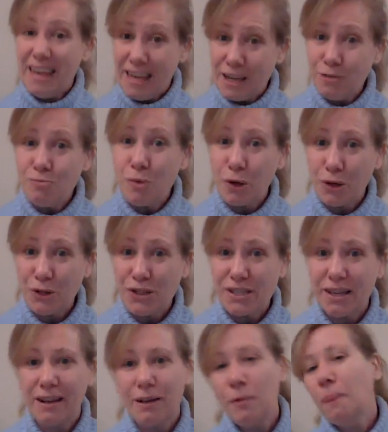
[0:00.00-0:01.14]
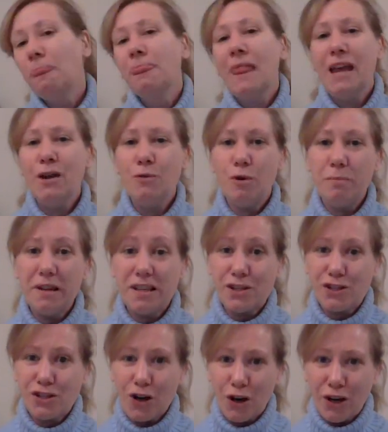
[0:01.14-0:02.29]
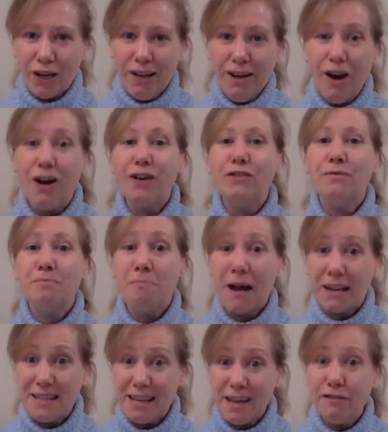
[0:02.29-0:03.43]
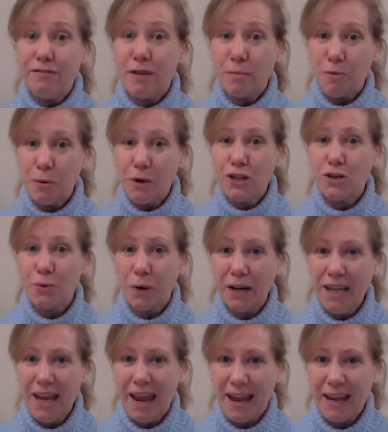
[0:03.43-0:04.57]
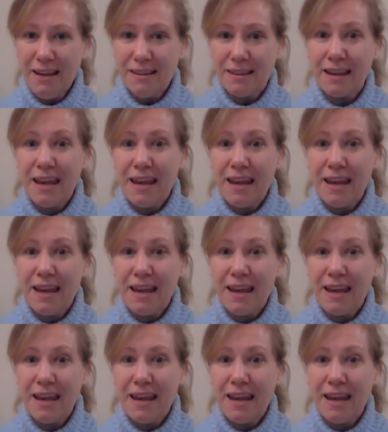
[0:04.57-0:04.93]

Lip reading: in person. It will be starting on Monday, February 28th.